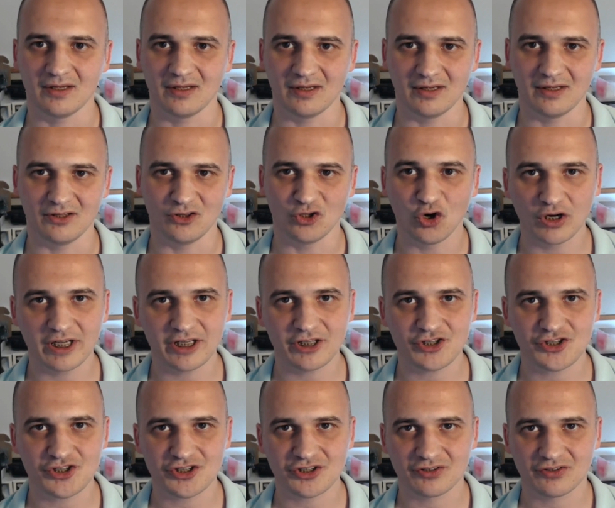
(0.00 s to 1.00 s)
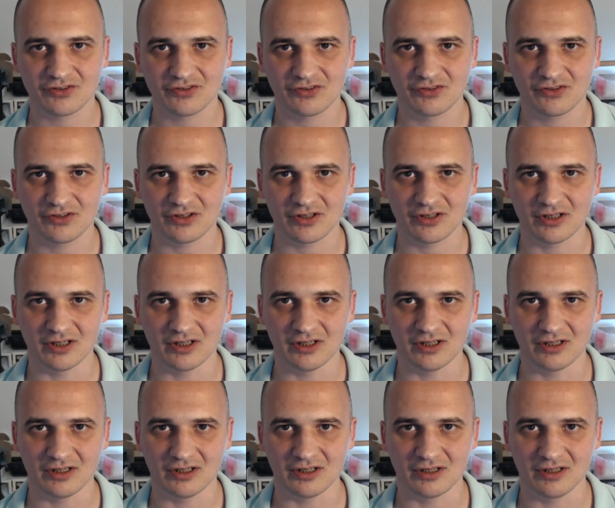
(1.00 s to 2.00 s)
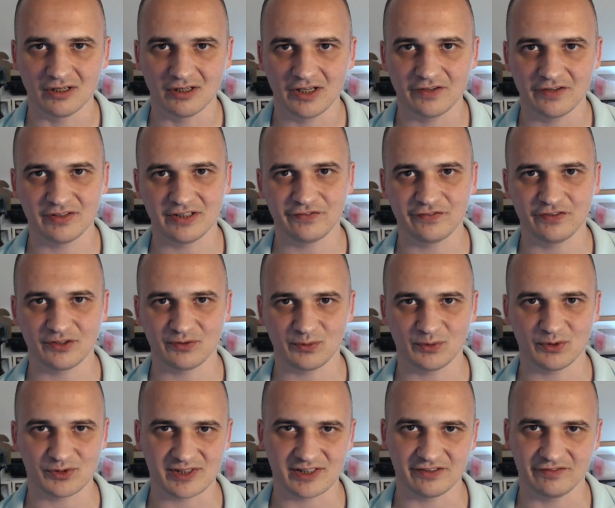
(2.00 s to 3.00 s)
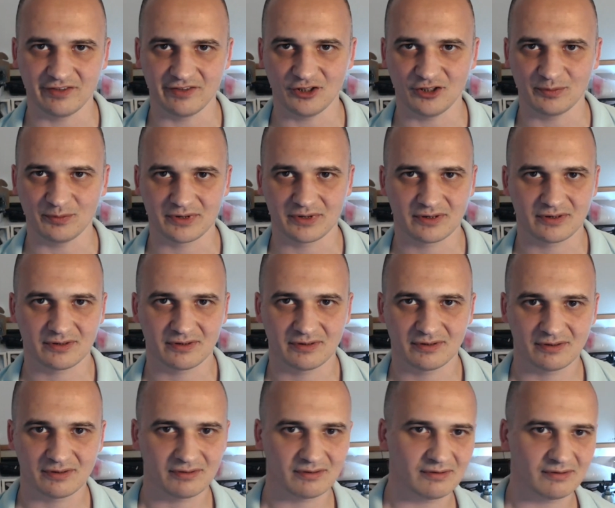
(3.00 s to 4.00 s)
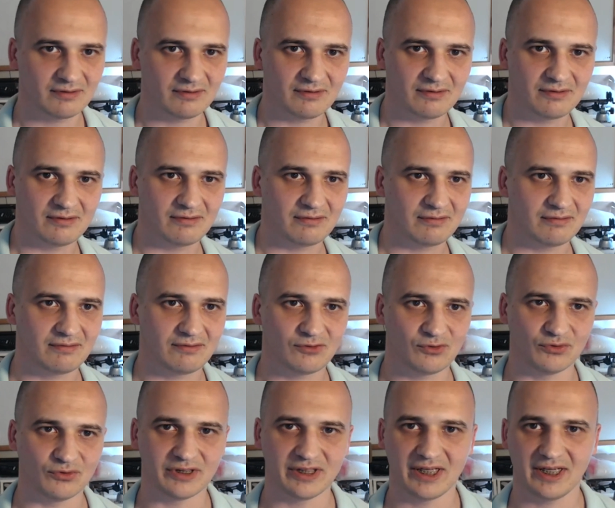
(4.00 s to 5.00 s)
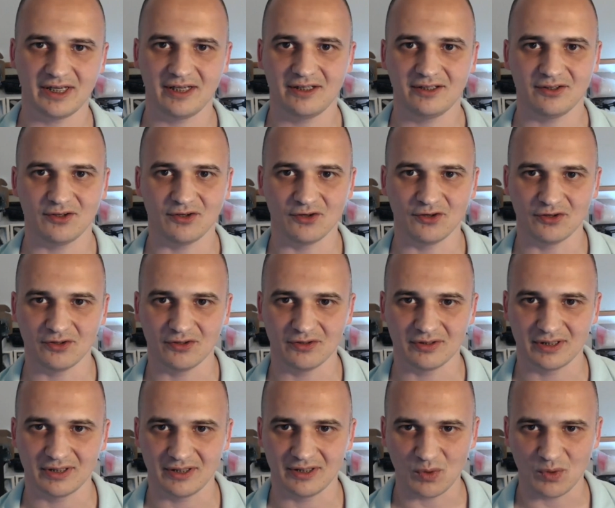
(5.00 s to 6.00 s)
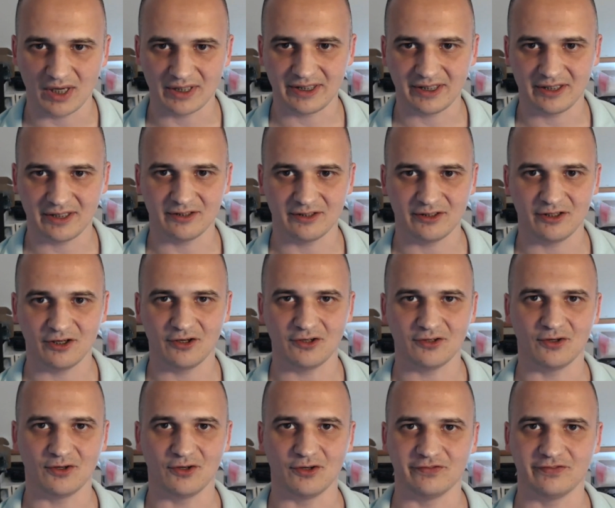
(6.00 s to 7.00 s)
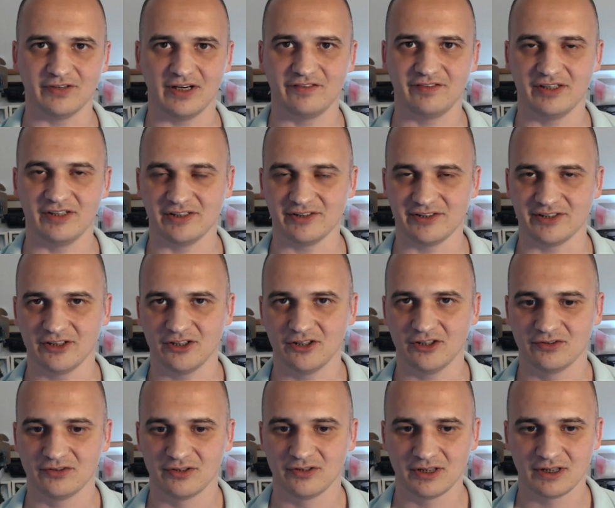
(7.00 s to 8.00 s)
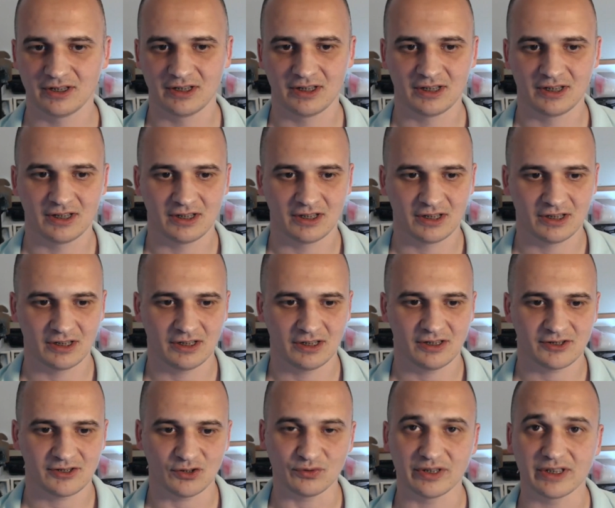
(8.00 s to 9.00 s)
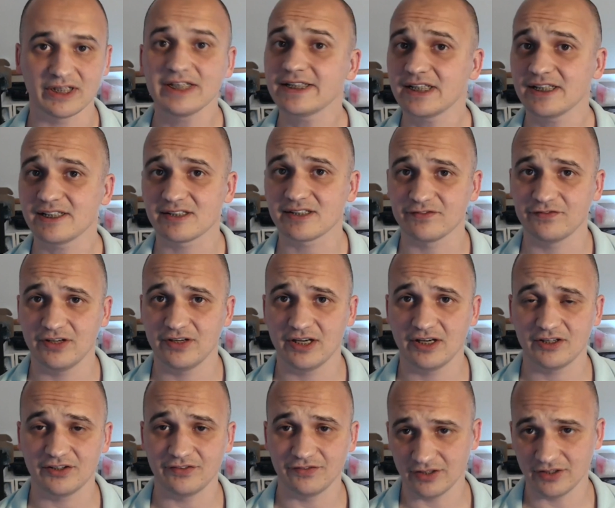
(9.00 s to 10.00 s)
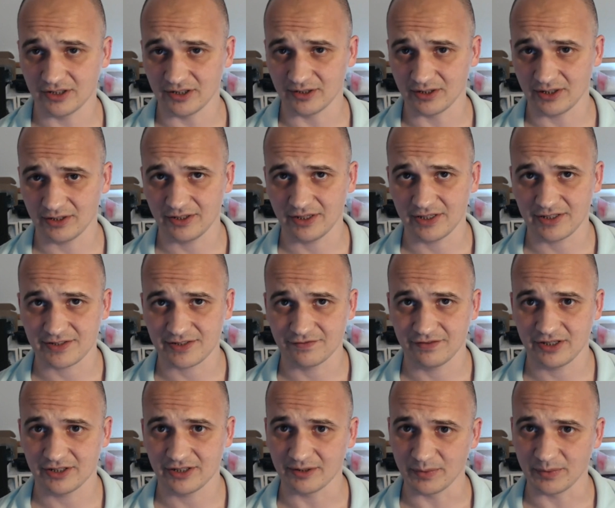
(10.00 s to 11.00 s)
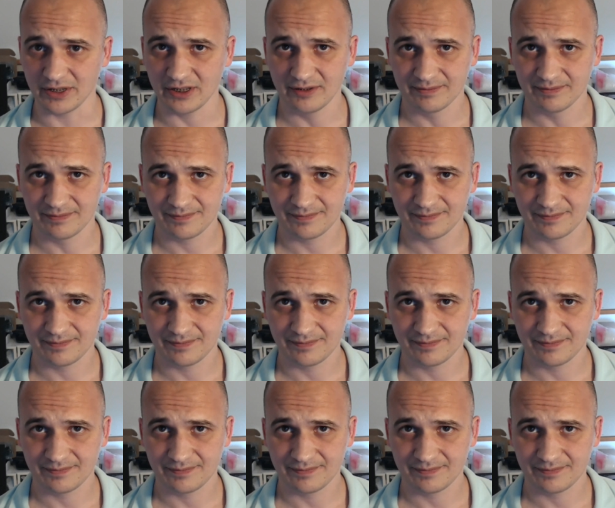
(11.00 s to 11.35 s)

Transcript: knowledge, even if it was developed today or 1 year ago or 5 years ago. So the risk is very big